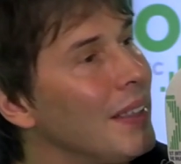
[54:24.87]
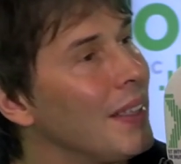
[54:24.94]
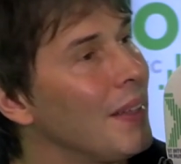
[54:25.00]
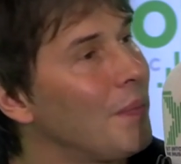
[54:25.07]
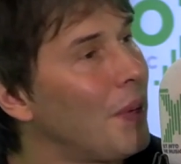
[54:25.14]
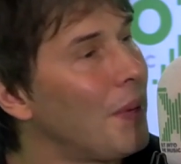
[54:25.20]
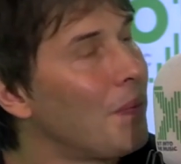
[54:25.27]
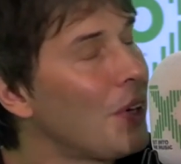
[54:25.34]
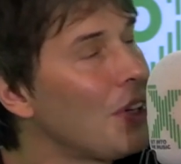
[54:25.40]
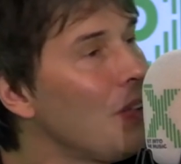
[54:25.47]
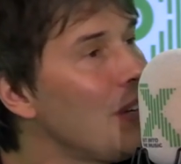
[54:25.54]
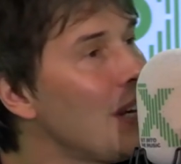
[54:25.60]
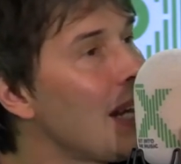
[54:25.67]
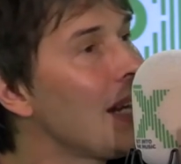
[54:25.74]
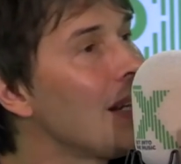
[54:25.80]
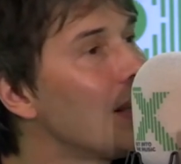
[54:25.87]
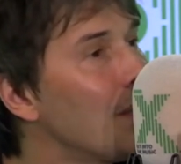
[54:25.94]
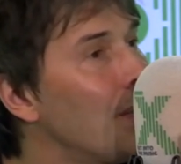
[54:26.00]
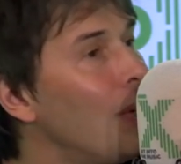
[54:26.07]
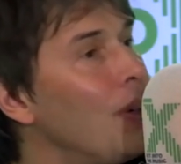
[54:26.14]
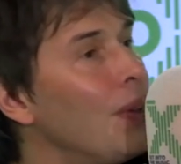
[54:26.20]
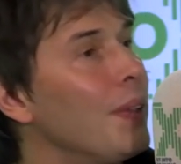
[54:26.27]
But you need
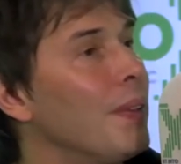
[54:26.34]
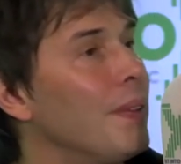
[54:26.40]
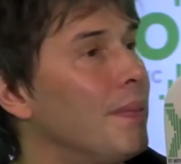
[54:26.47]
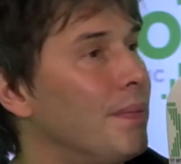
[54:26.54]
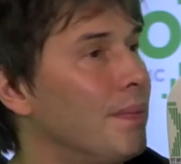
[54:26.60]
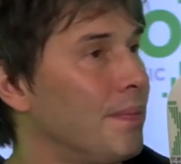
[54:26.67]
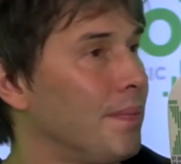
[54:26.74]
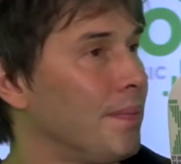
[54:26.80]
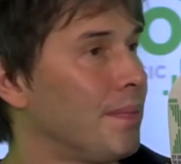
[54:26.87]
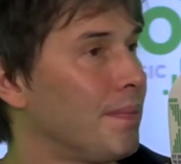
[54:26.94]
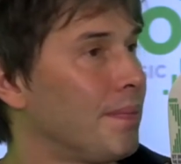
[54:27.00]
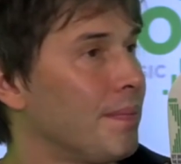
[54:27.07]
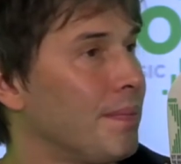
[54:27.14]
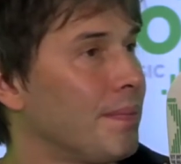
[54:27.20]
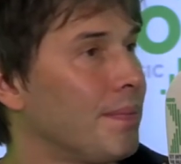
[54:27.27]
them all. That's so